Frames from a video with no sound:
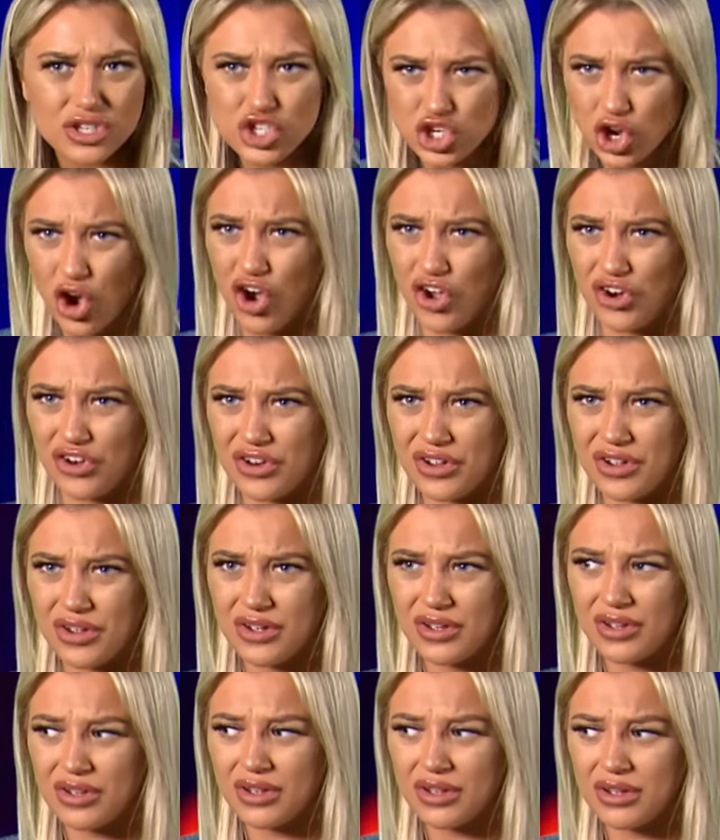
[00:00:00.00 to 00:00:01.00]
talking about? Done.
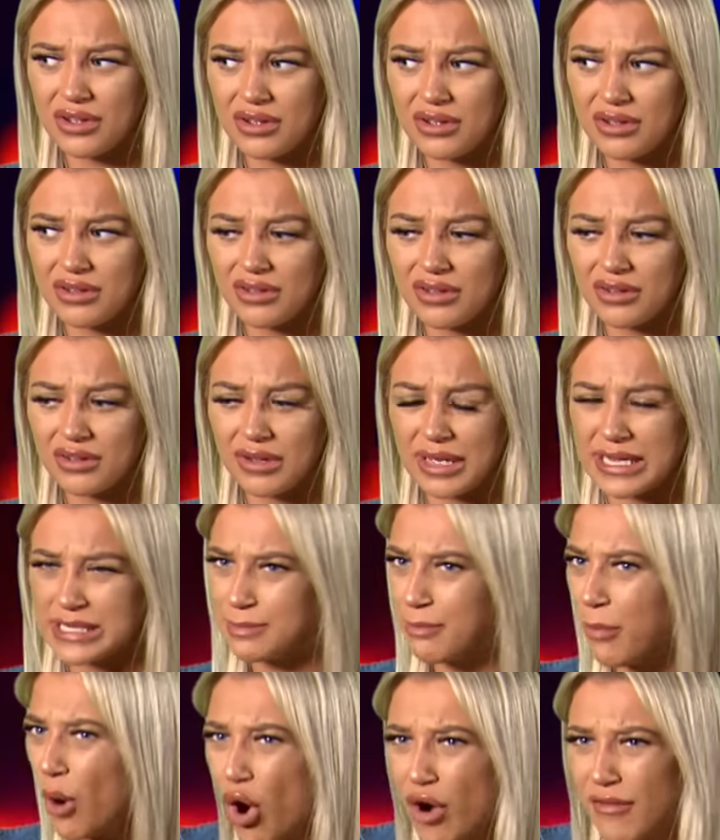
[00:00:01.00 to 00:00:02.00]
Done? Is
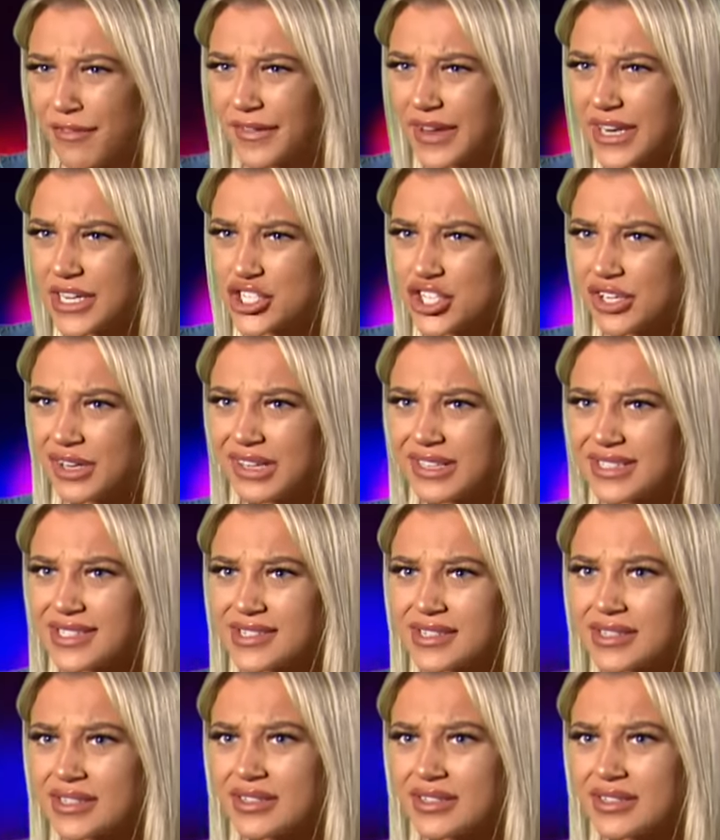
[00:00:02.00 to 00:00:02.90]
Beau finishing us?